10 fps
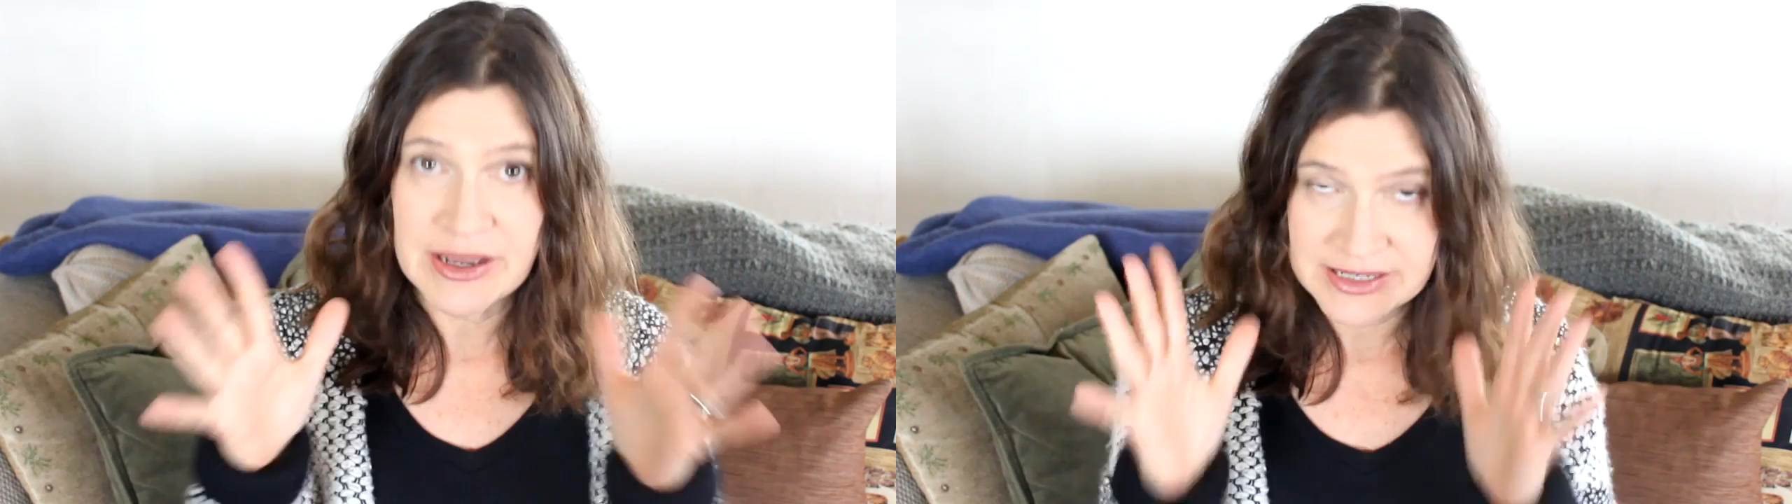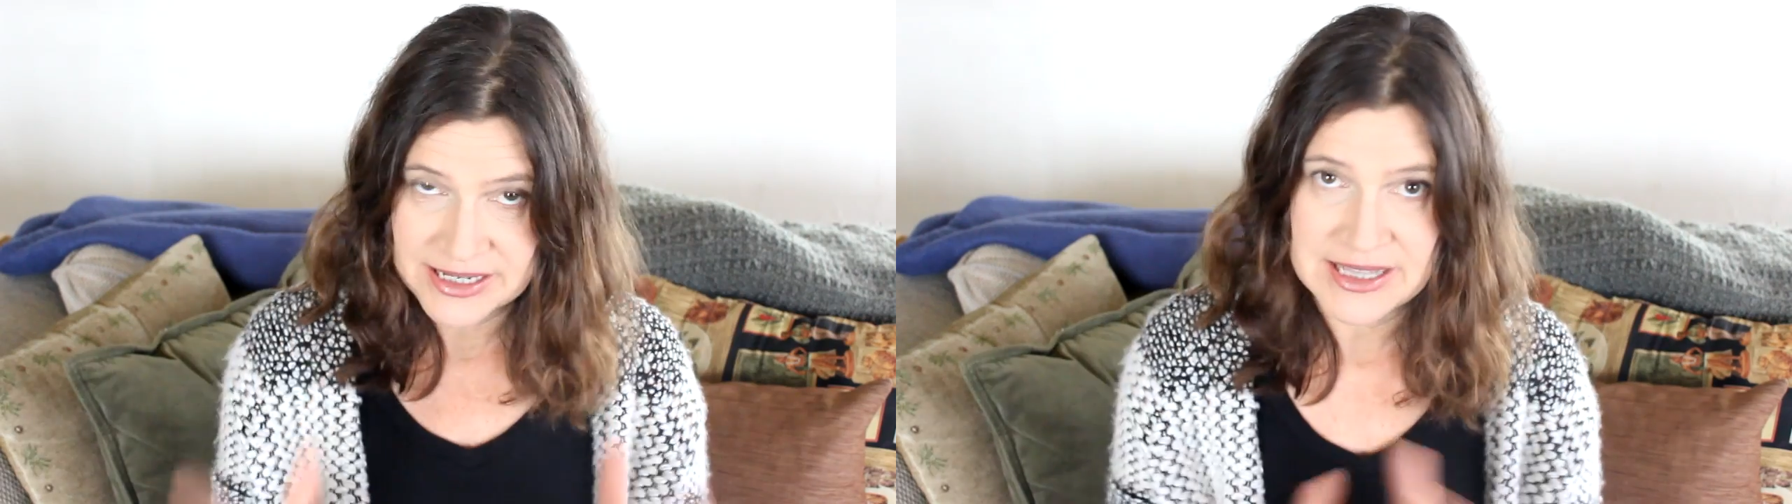
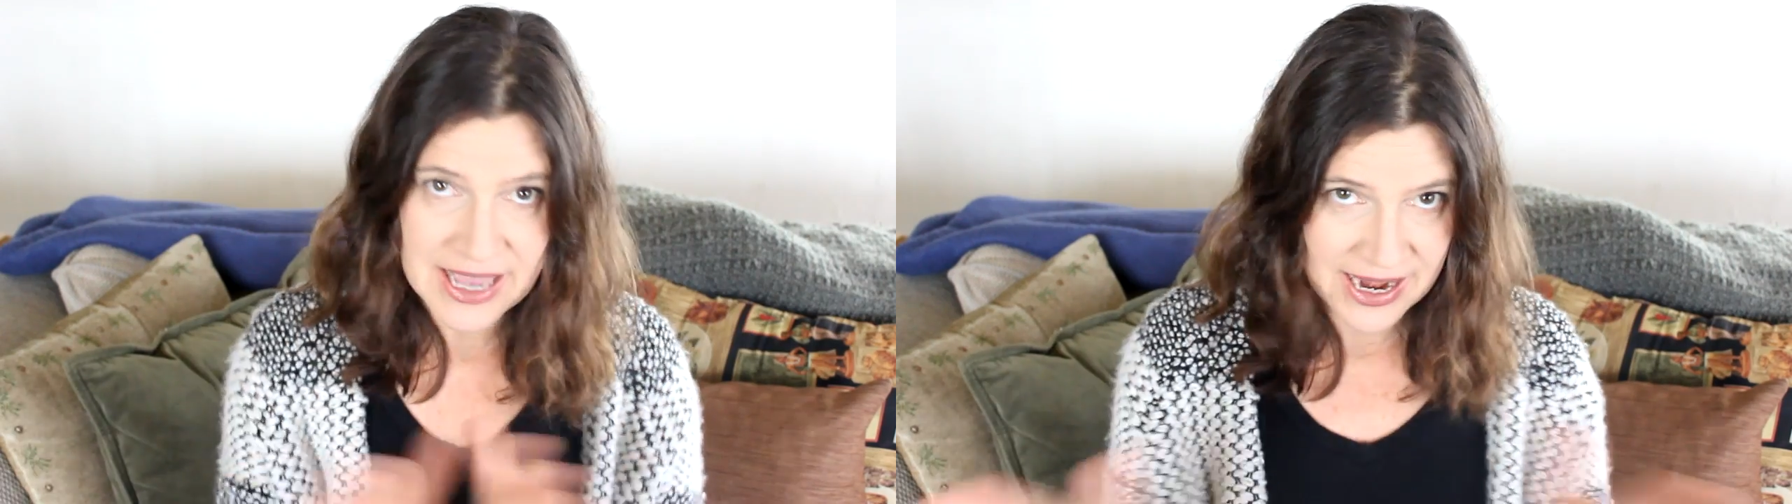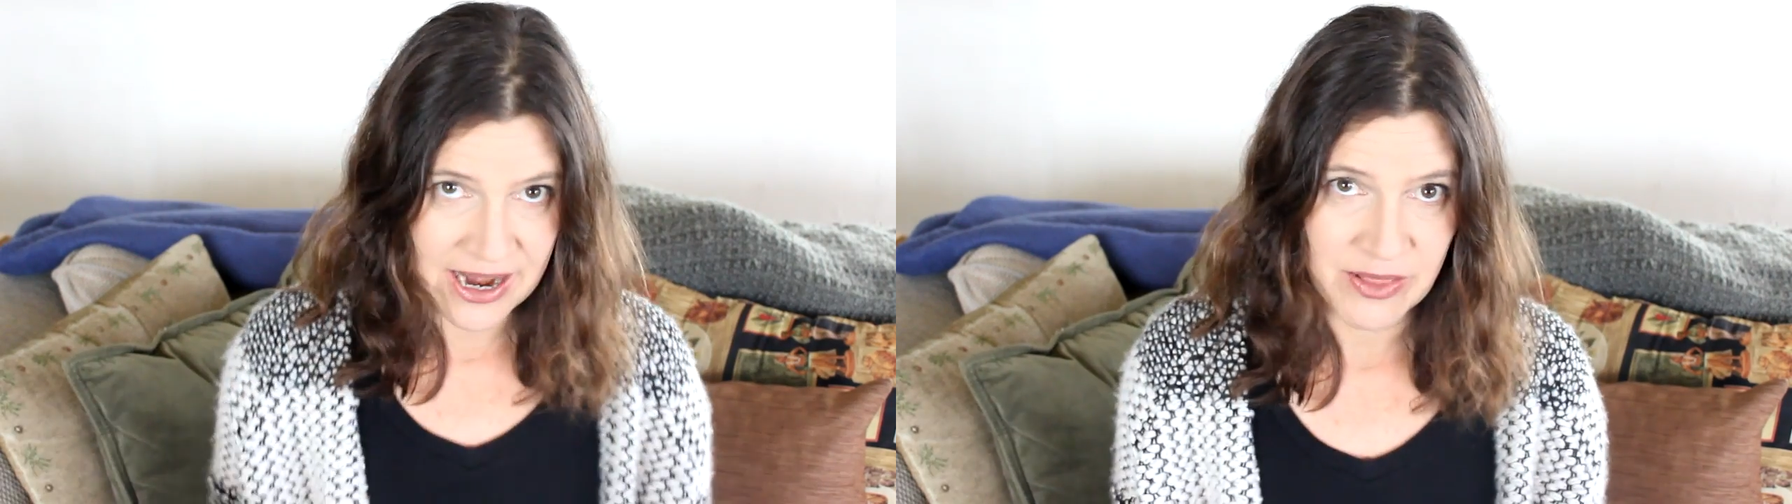get
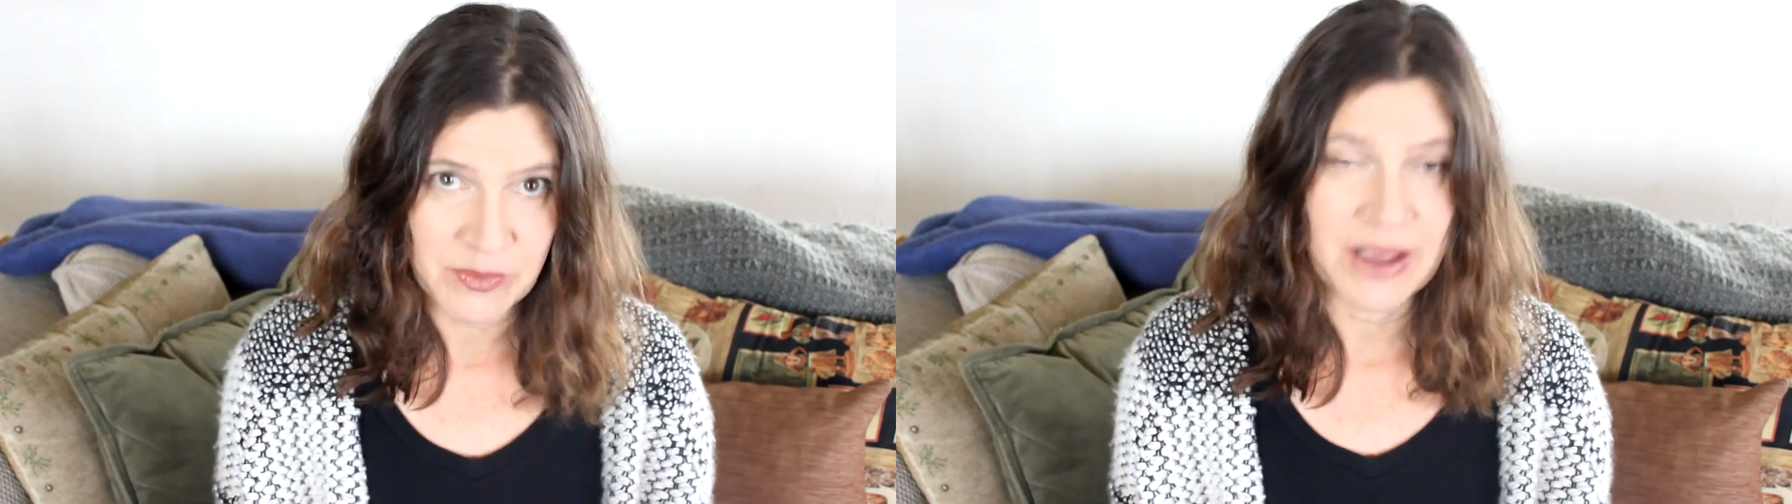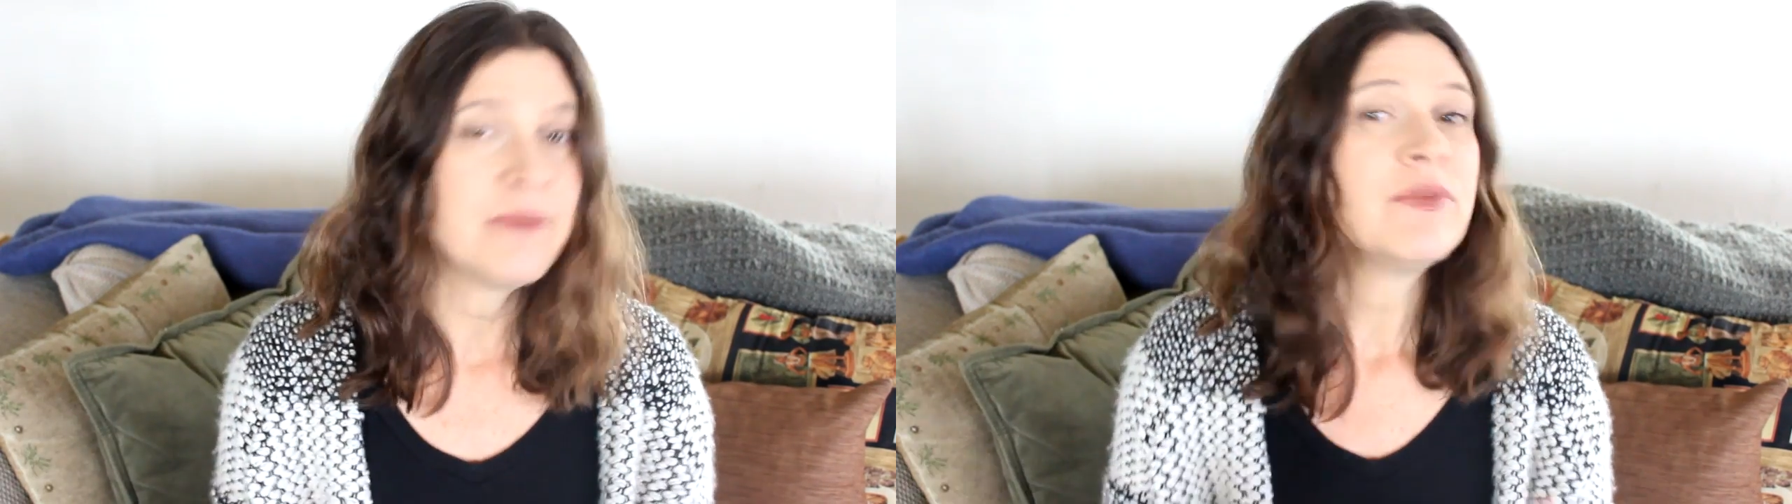that out of the
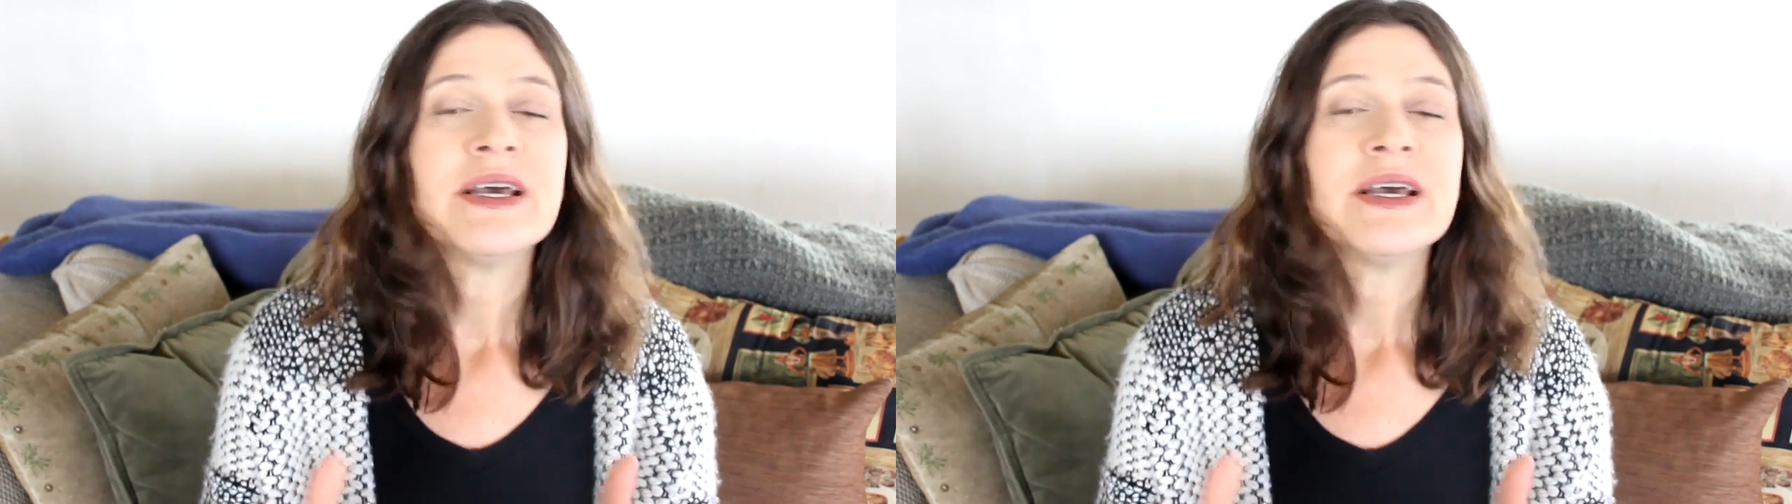way.